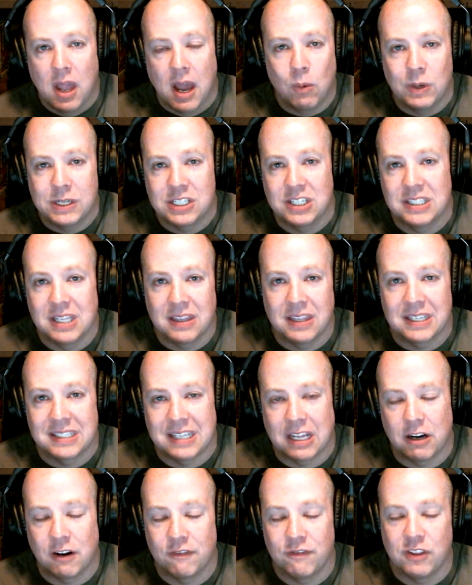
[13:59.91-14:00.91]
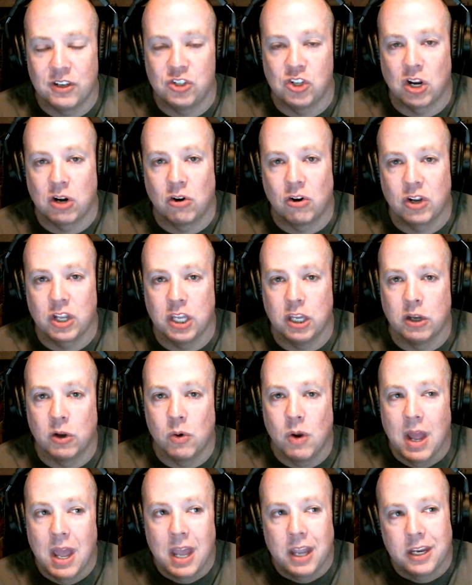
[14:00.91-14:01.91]
which is in the center of the general queue,
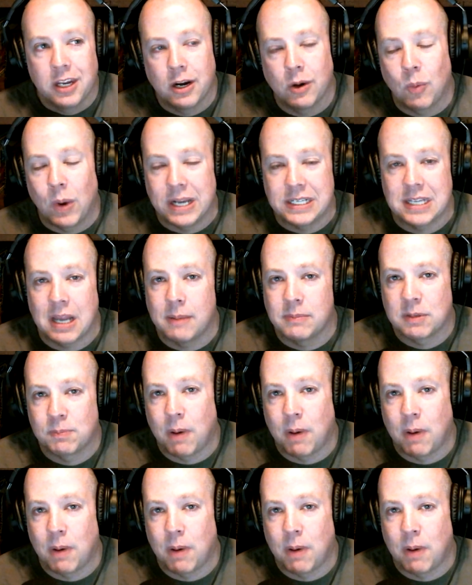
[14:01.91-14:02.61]
your wait time is